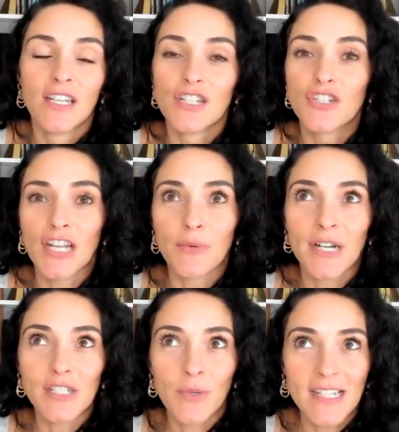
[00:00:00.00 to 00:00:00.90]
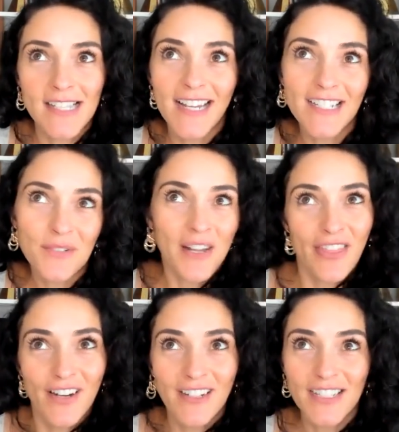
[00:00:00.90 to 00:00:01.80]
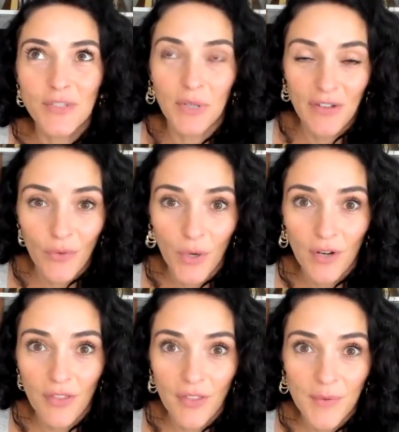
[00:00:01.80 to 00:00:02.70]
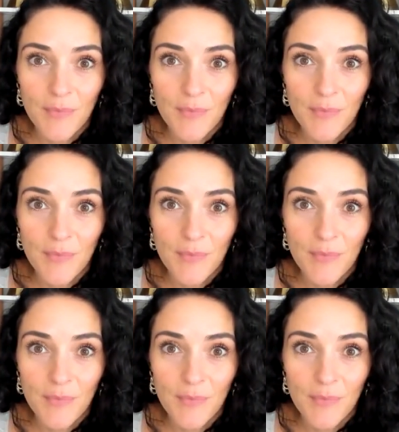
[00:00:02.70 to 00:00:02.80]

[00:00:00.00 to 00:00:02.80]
January 22nd, 23rd, and 24th.